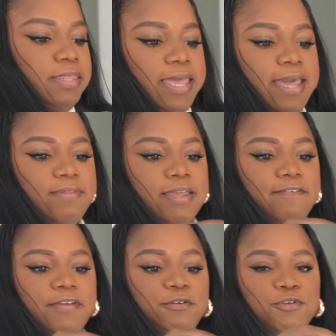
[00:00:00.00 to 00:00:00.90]
they have like
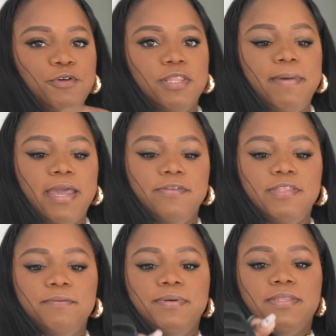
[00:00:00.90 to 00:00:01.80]
felt on the back of
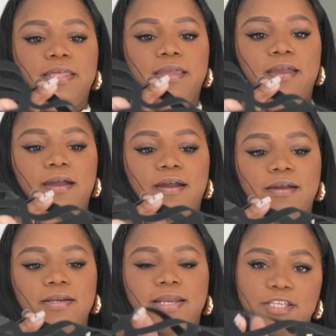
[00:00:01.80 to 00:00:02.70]
them, but they
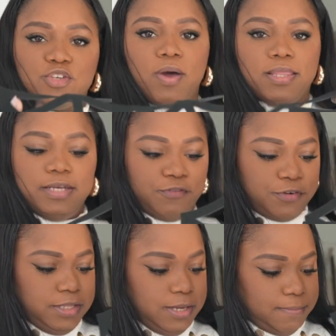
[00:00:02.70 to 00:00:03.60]
are nice quality for
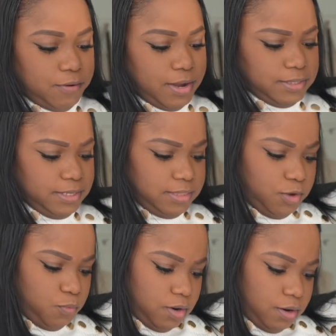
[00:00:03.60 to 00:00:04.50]
the amount. I think they
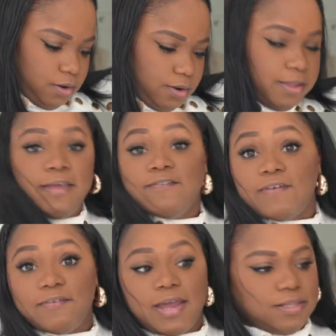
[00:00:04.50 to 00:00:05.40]
were
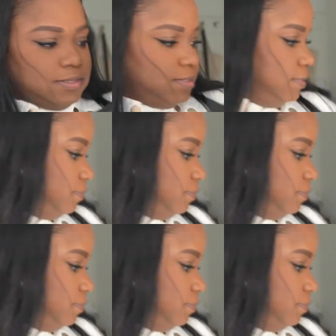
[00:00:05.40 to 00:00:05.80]
$5.